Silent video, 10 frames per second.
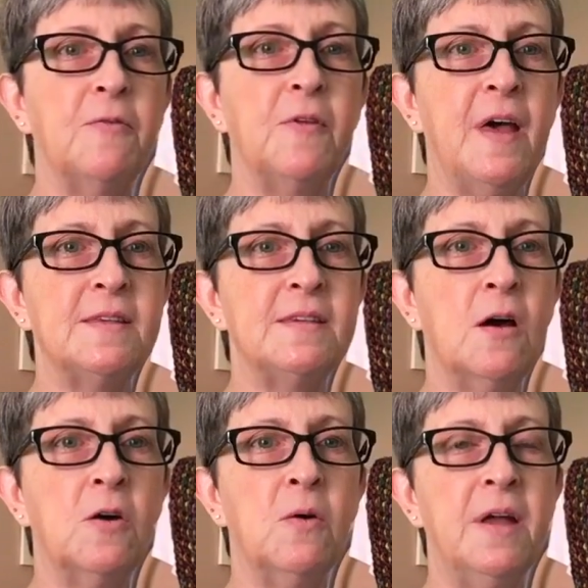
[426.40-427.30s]
for that
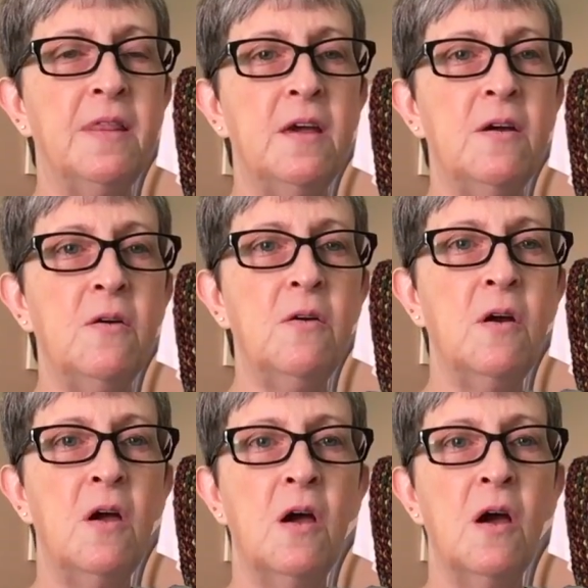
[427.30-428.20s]
sock right there,
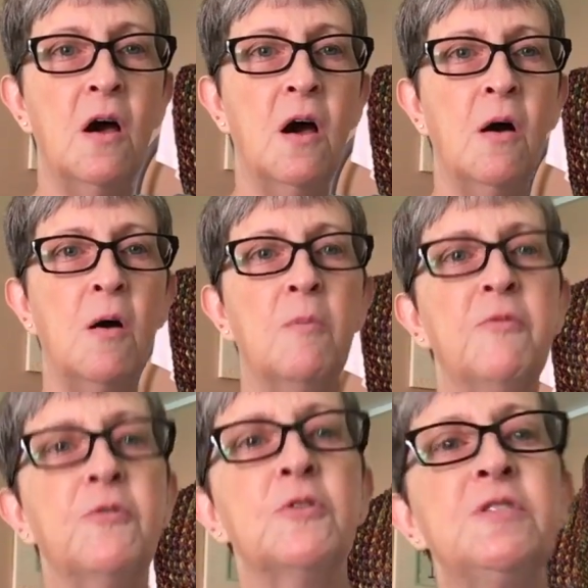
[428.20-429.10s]

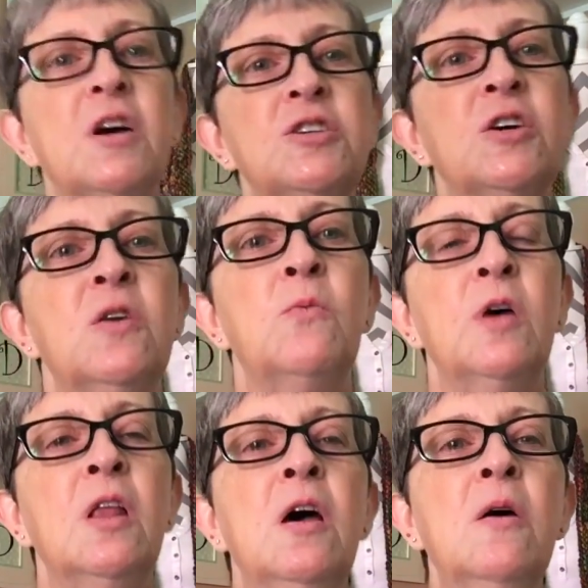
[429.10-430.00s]
for Sasha and
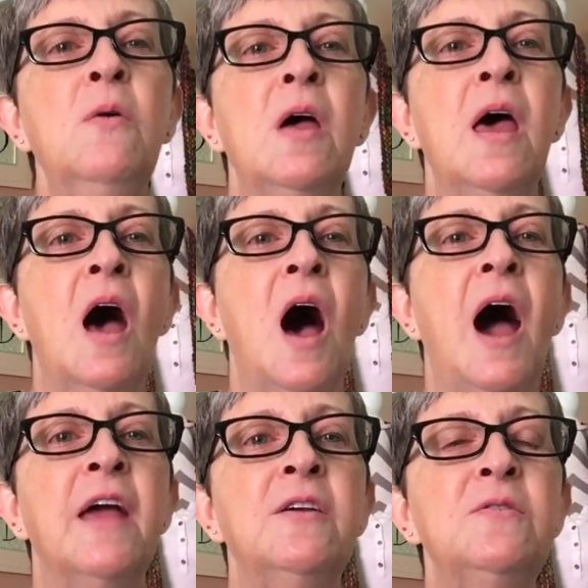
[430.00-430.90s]
Willow,
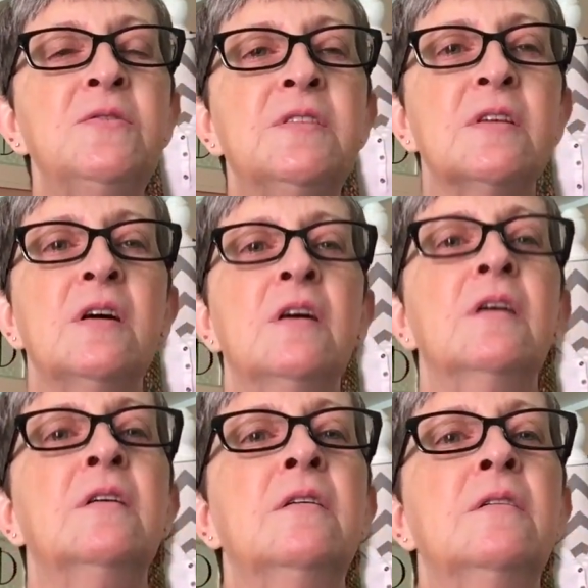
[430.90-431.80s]
I used
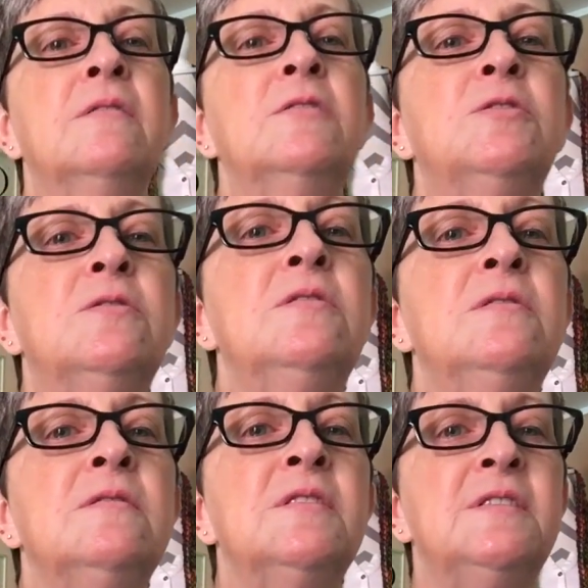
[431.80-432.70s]
the
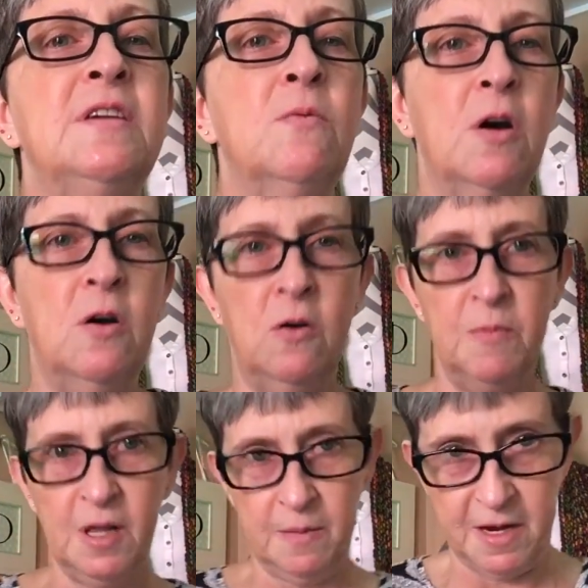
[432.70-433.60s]
0
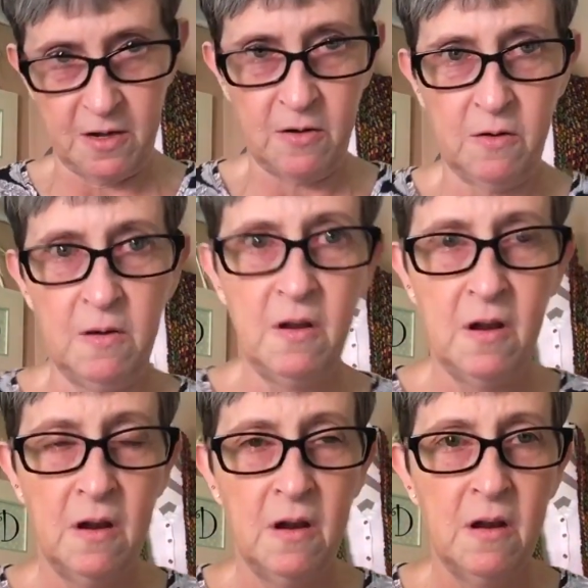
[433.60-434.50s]
millimeter
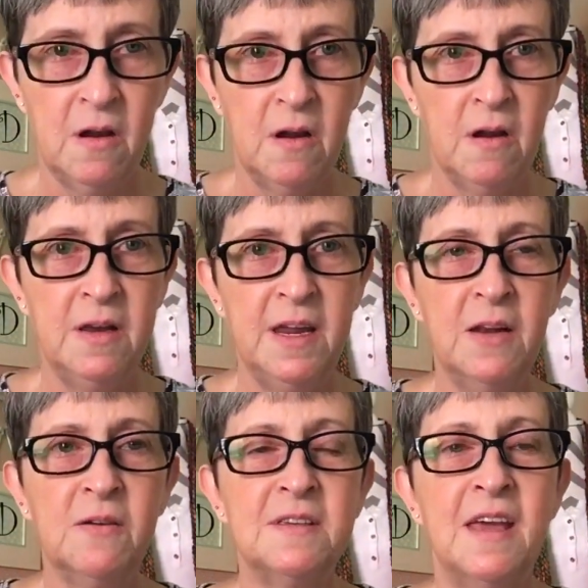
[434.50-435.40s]

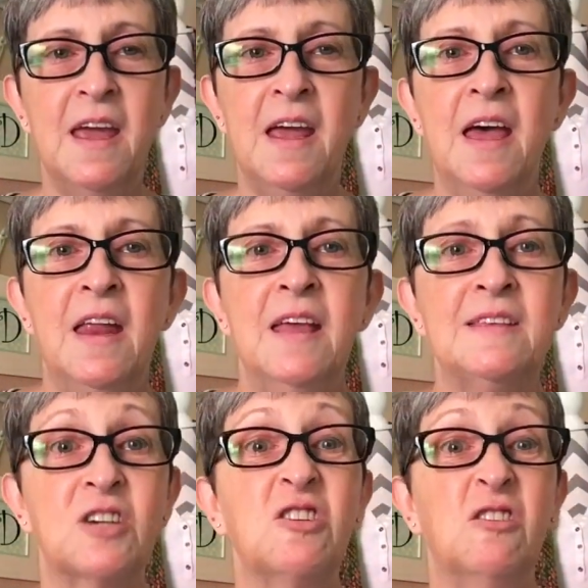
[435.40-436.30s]
needles, and it's
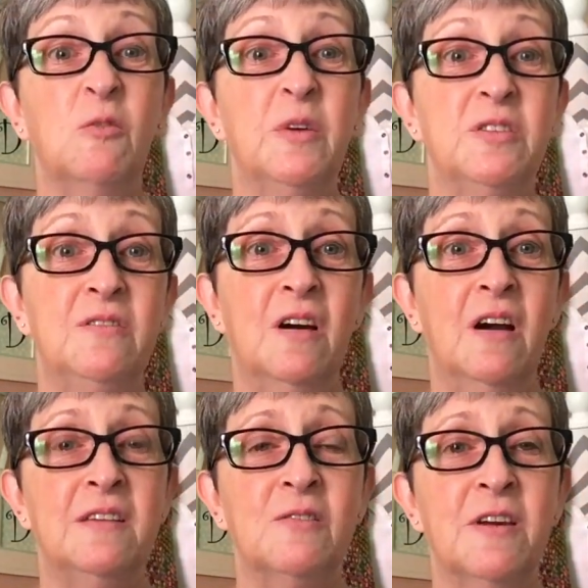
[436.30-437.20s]
actually a little bit too
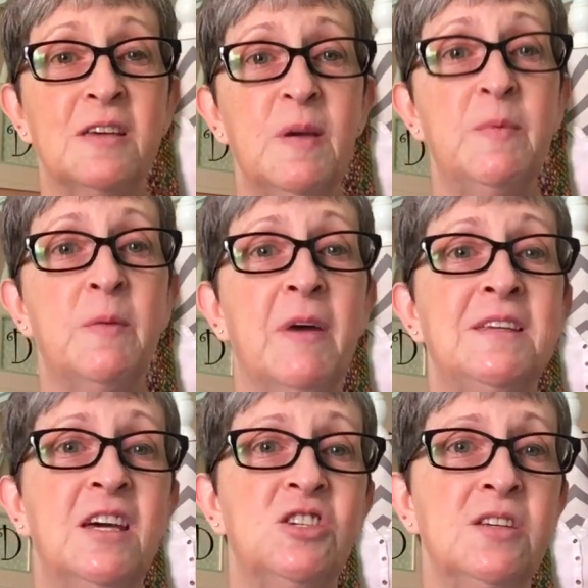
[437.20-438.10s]
tight, so I guess maybe my
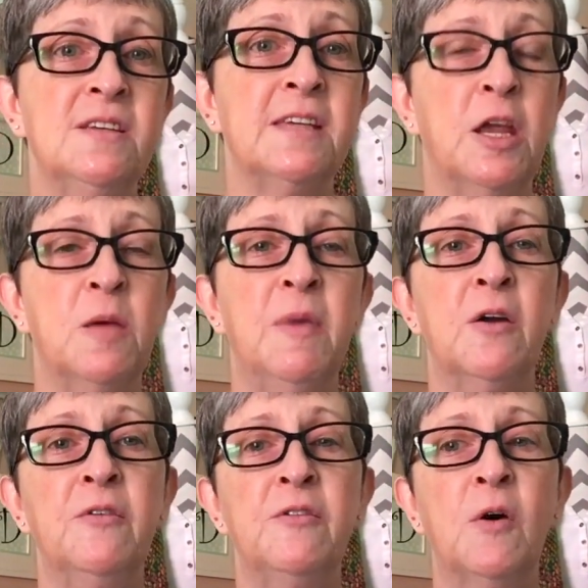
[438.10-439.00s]
tension is getting
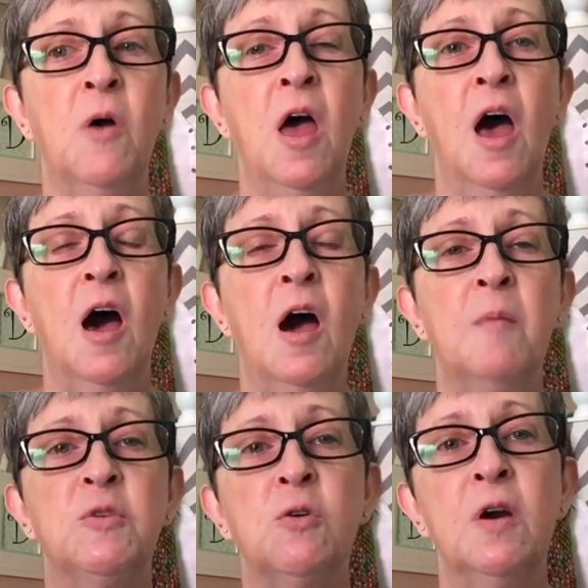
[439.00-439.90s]
better. So
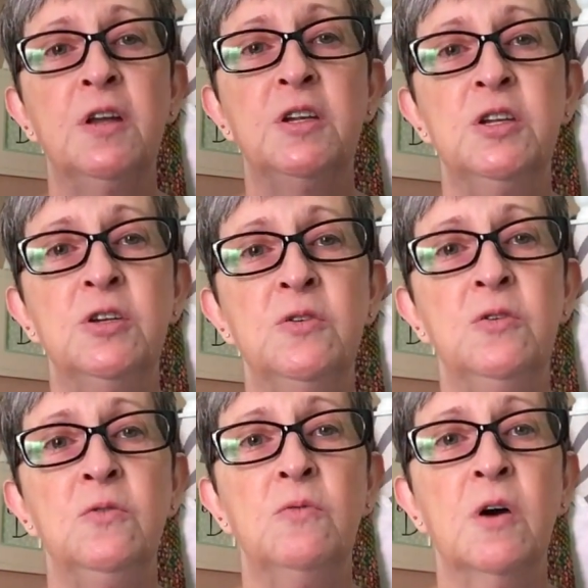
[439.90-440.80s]
I'm trying to
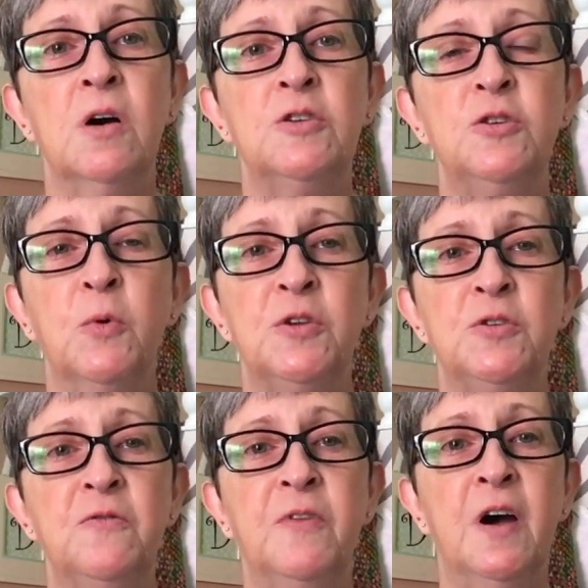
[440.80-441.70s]
do
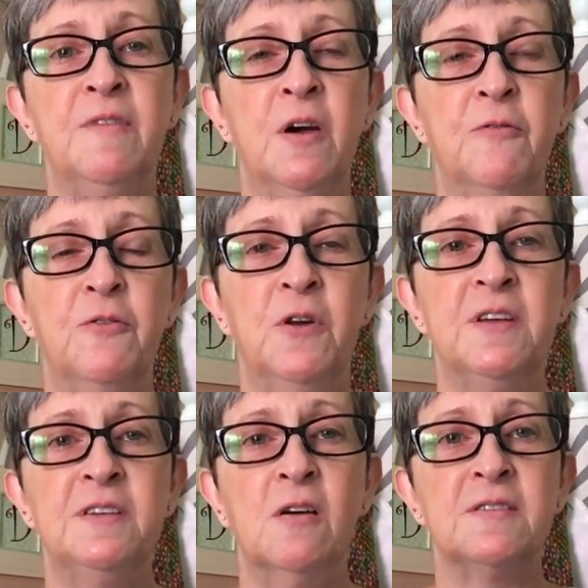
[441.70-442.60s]
2.25 now for any
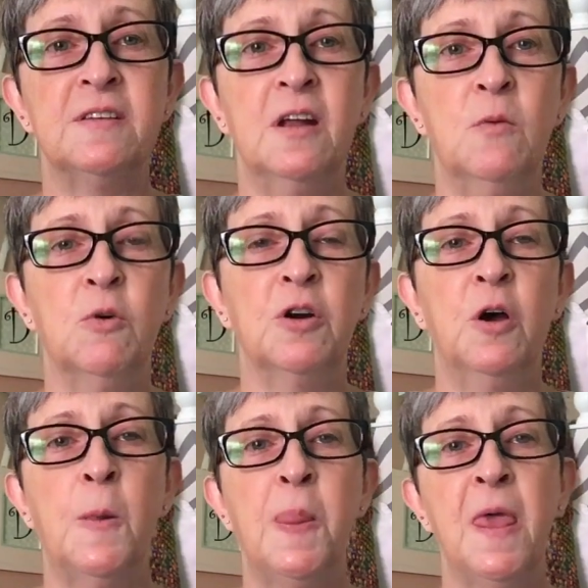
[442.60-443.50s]
socks that I work
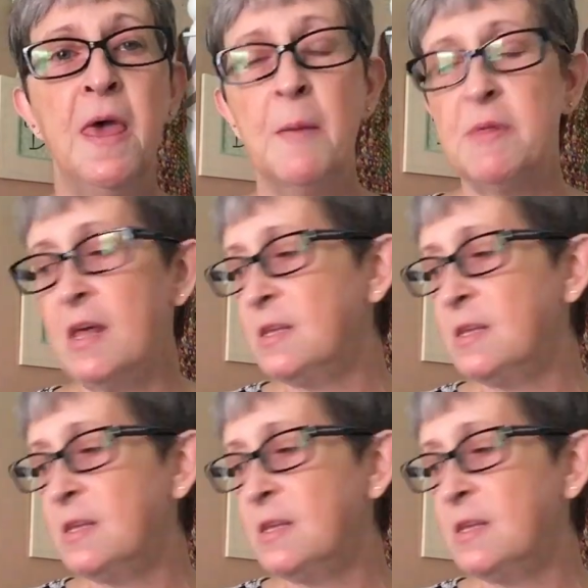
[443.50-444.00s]
on. That's